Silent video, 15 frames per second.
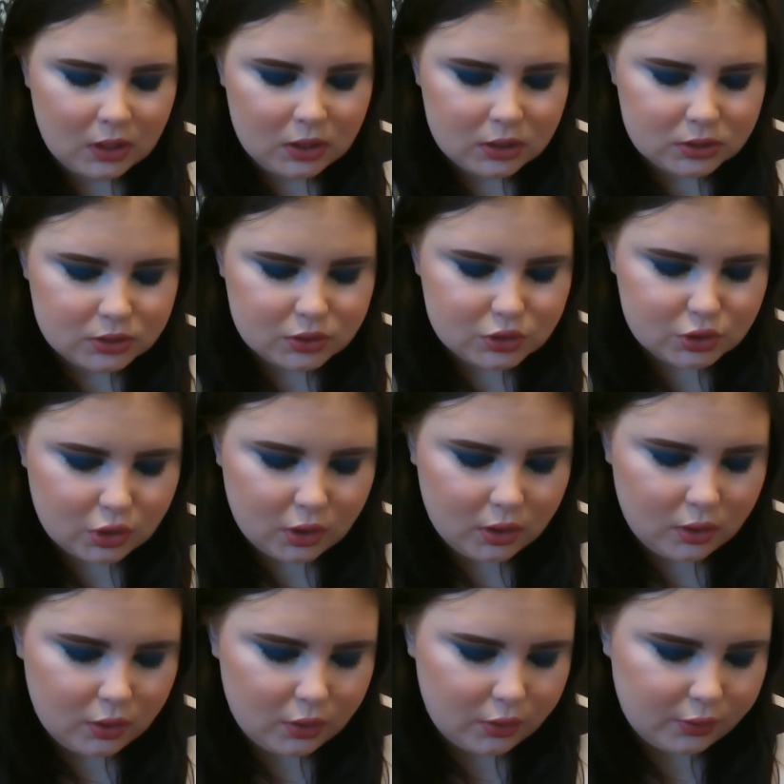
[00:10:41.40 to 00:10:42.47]

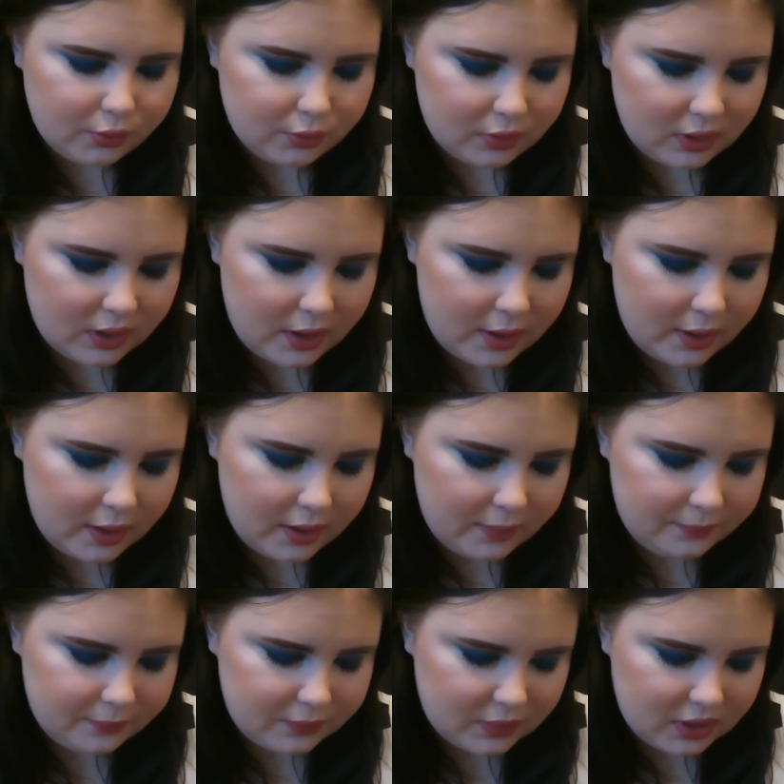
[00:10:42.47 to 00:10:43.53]
So
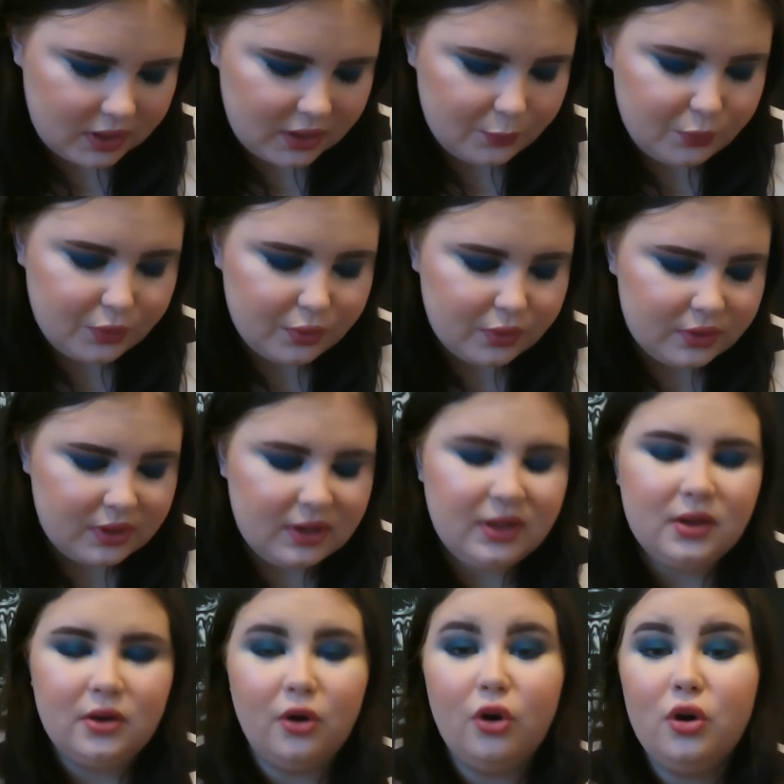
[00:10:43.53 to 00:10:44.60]
I'm gonna put
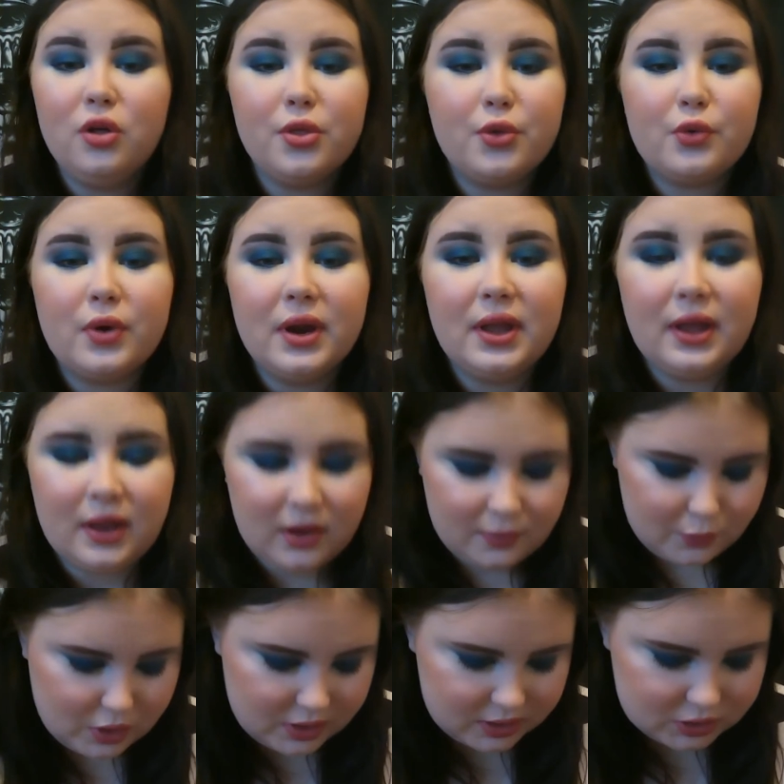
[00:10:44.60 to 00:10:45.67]
in all three and I'm
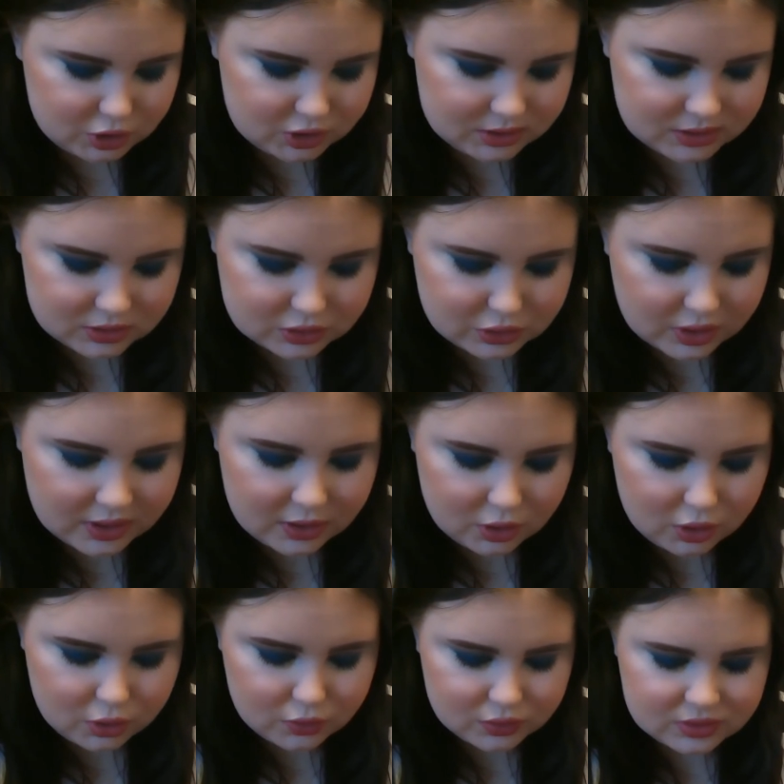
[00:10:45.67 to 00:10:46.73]
gonna just try to
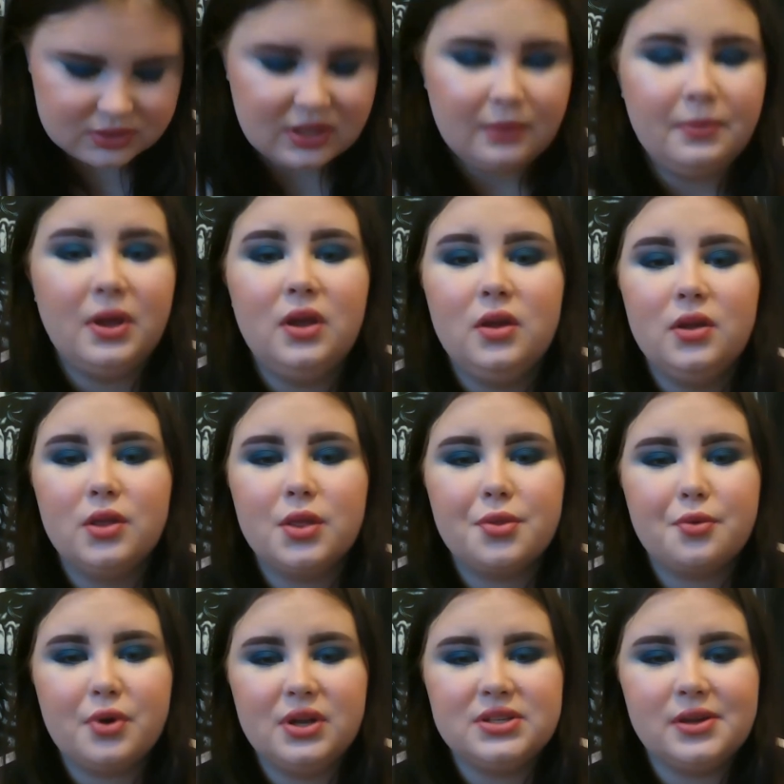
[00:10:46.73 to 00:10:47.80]
use them
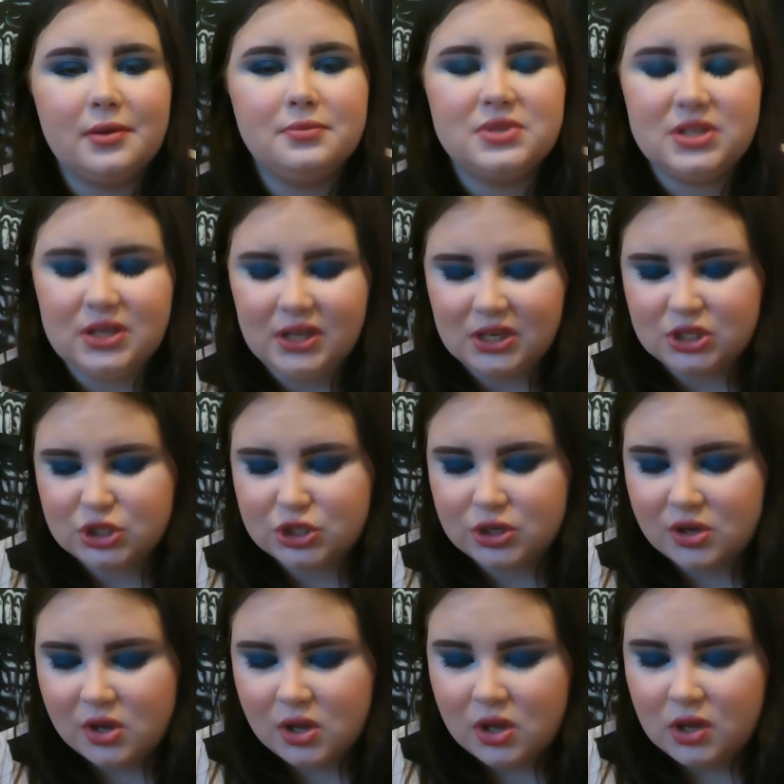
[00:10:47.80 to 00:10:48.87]
three times each.
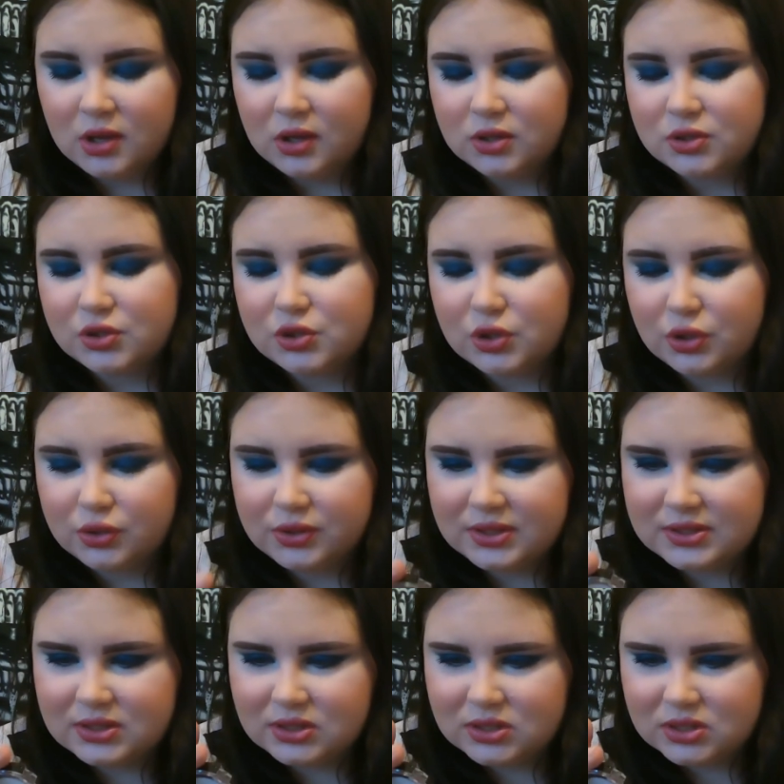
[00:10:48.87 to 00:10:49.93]
So this
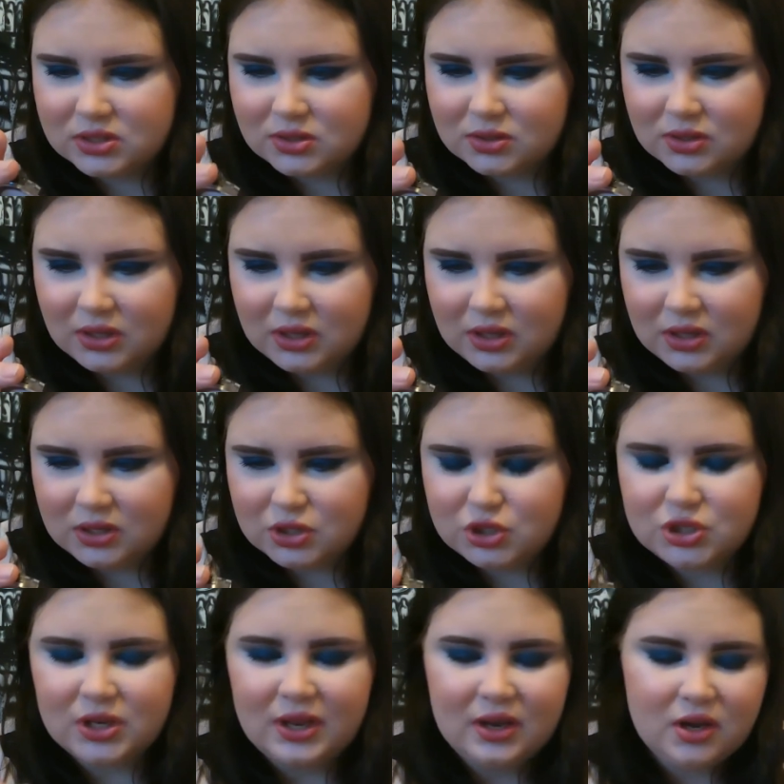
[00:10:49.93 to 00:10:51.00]
is the
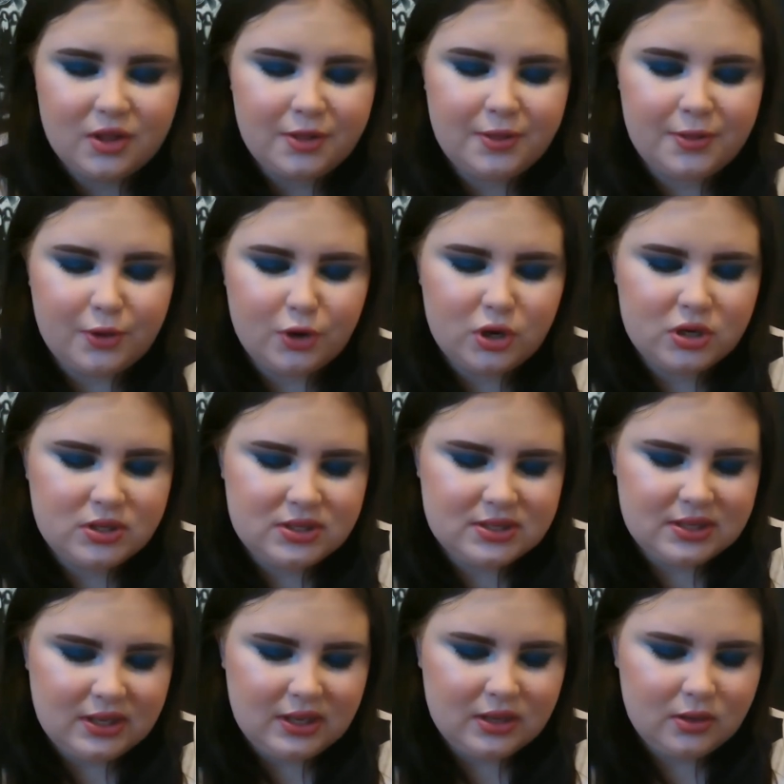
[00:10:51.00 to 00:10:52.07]
shade
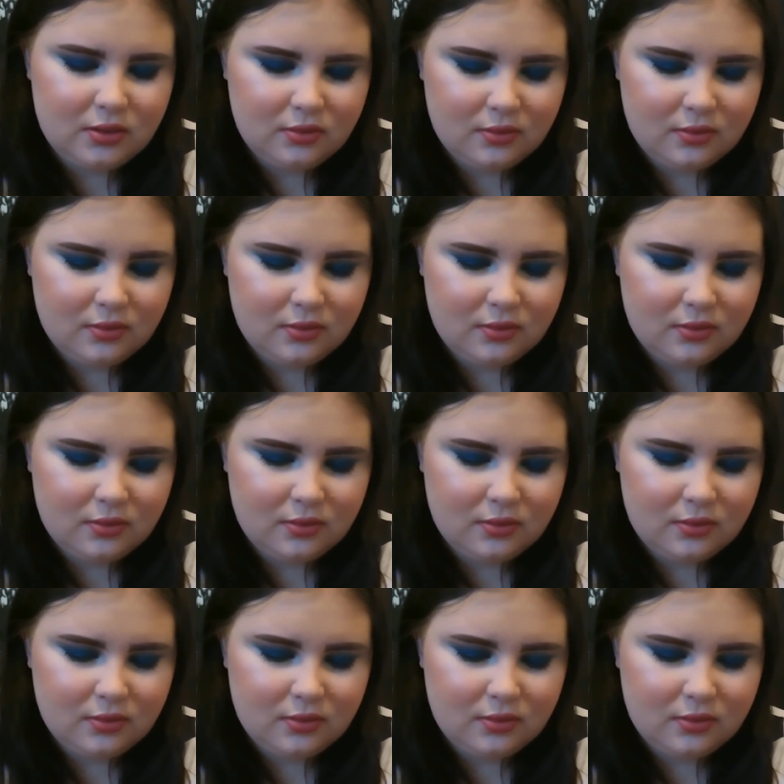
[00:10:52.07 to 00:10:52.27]
13,